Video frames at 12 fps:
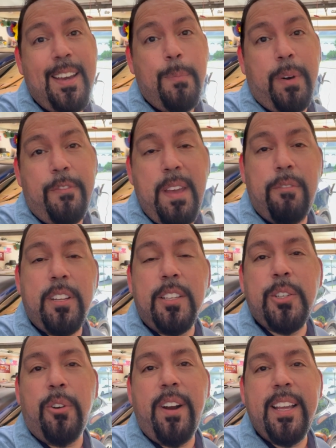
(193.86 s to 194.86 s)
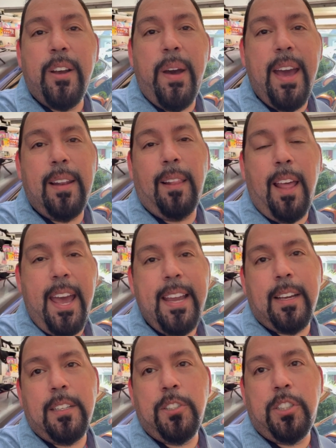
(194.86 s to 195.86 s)
but if you haven't done so already, go ahead and
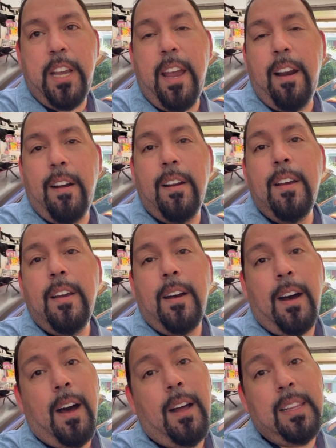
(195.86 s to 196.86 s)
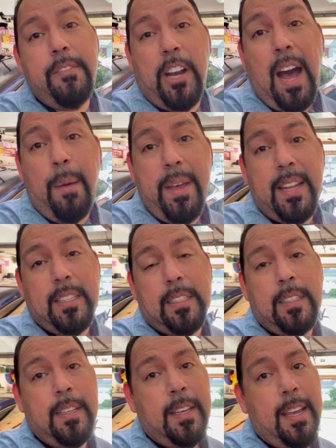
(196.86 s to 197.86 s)
like, share, uh, leave a comment,
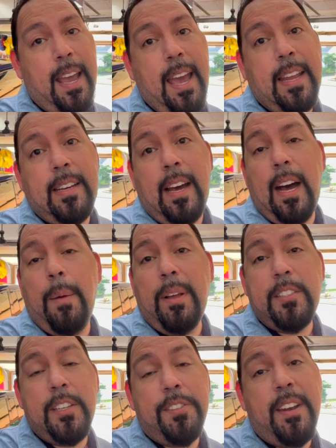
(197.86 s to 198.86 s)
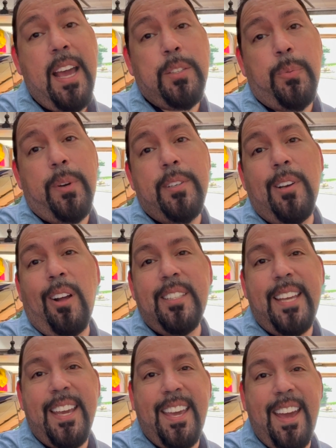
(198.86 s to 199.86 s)
and um, I'll see you at the next one. You all
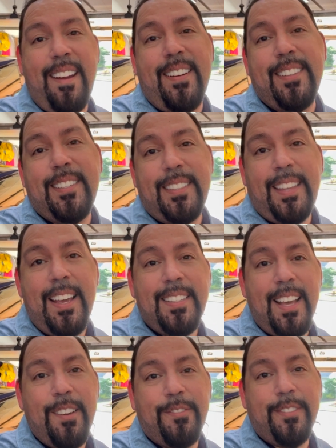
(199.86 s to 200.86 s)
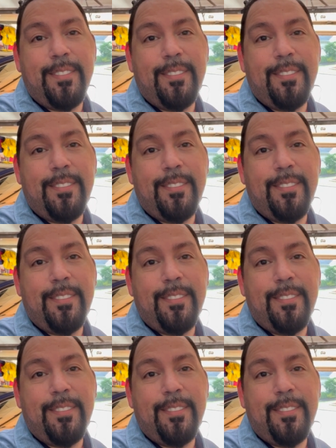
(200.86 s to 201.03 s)
take care and stay safe.